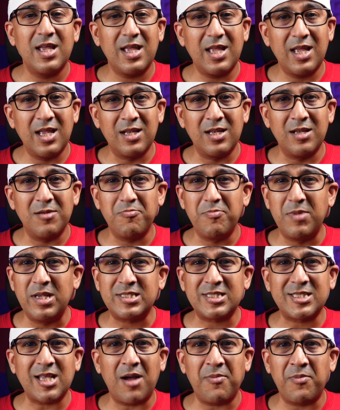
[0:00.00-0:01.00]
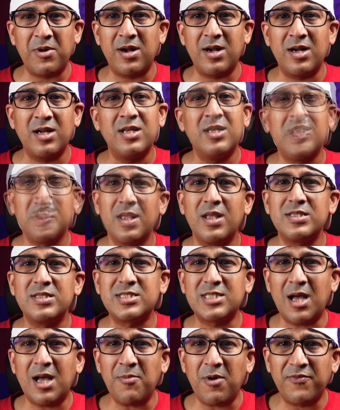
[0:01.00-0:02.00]
in midsummer,
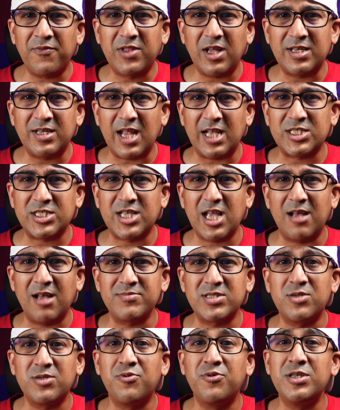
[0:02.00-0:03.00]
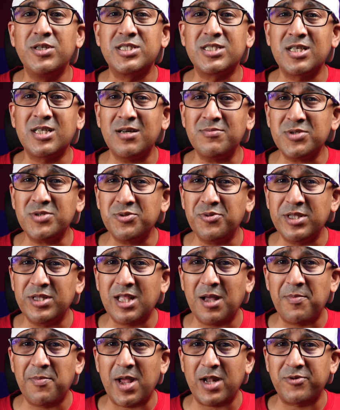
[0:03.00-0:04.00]
some of the dash cams which comes with
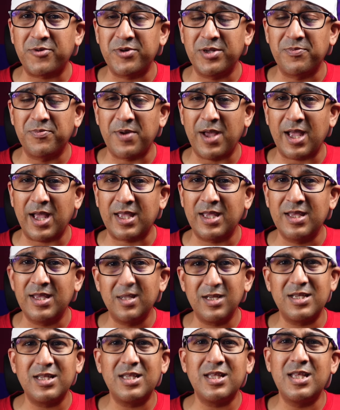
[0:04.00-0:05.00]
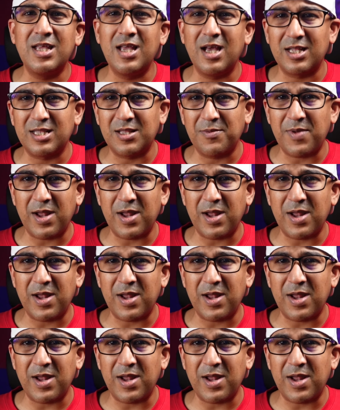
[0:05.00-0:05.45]
a battery pack, yeah, the